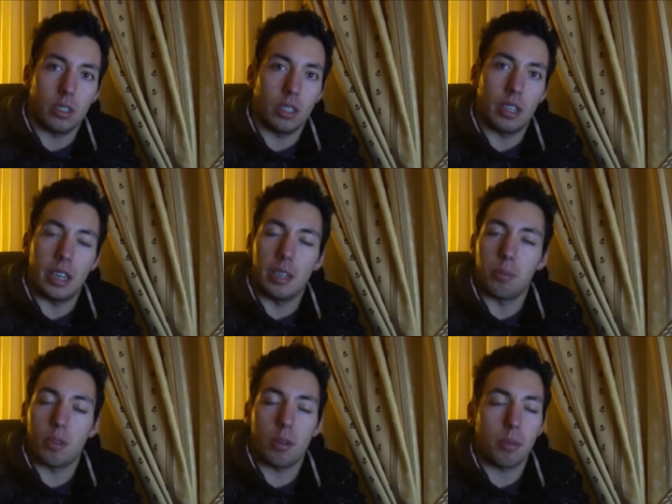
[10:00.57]
Uh, any
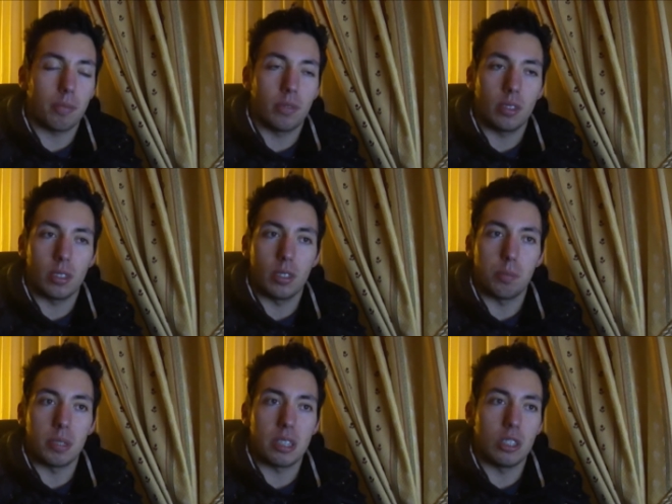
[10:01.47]
problem,
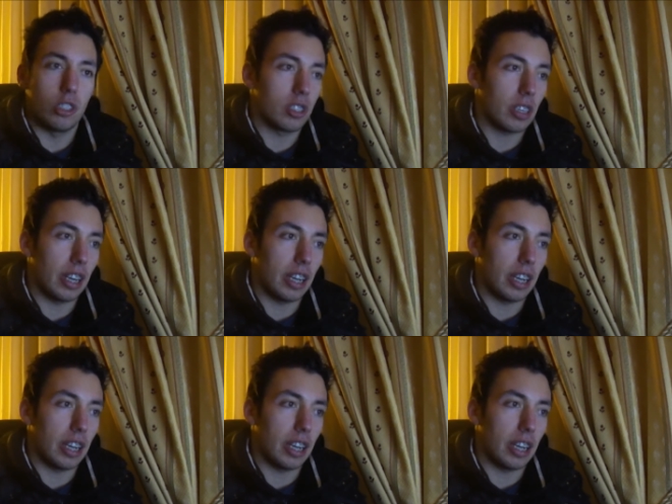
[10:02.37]
the PC just